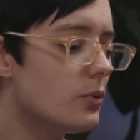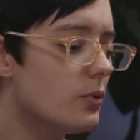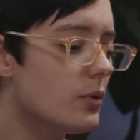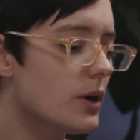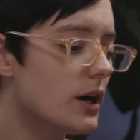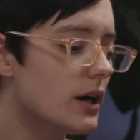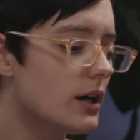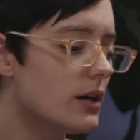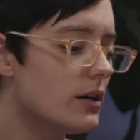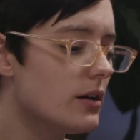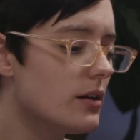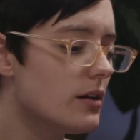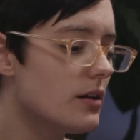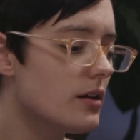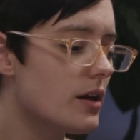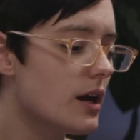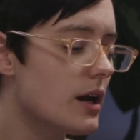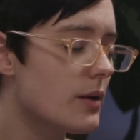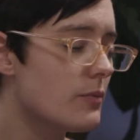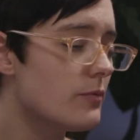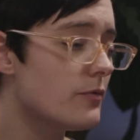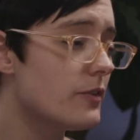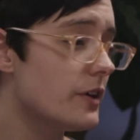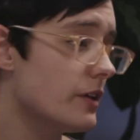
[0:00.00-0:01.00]

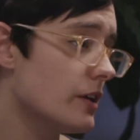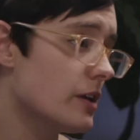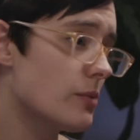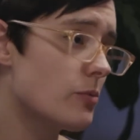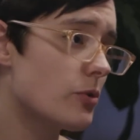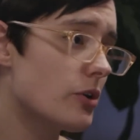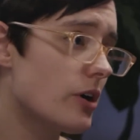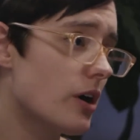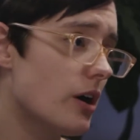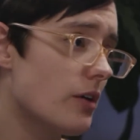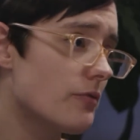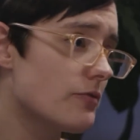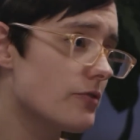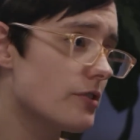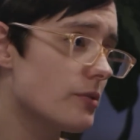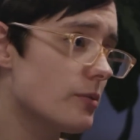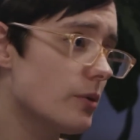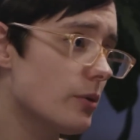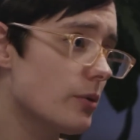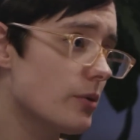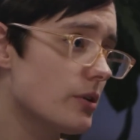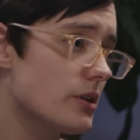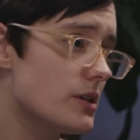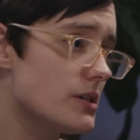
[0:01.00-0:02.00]
Well, I'm feeling more
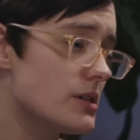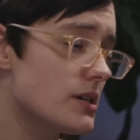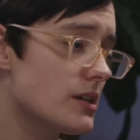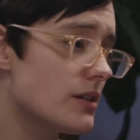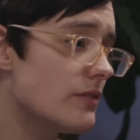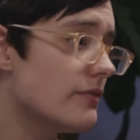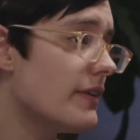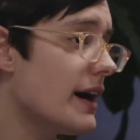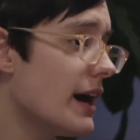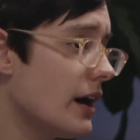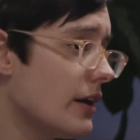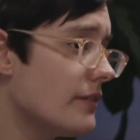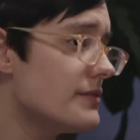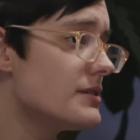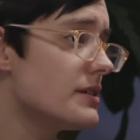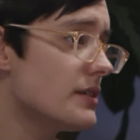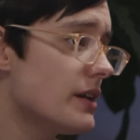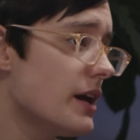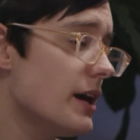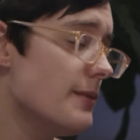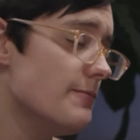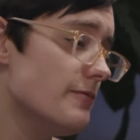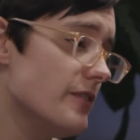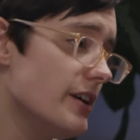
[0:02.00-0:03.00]
comfortable releasing the
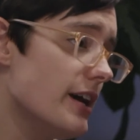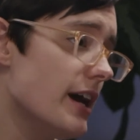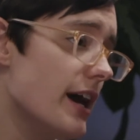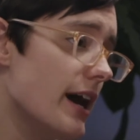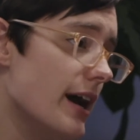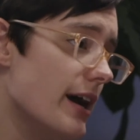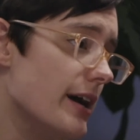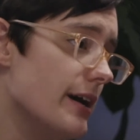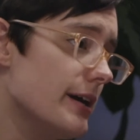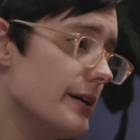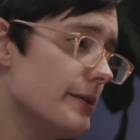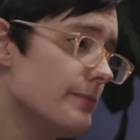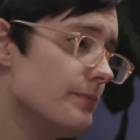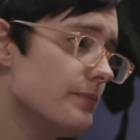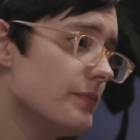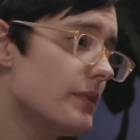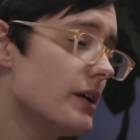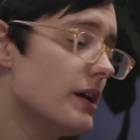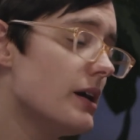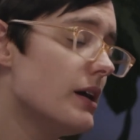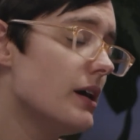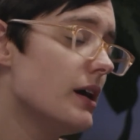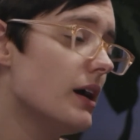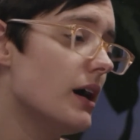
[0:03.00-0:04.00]
valves on the
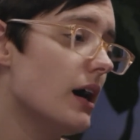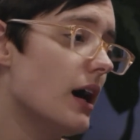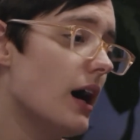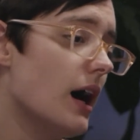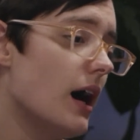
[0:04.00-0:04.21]
NVA.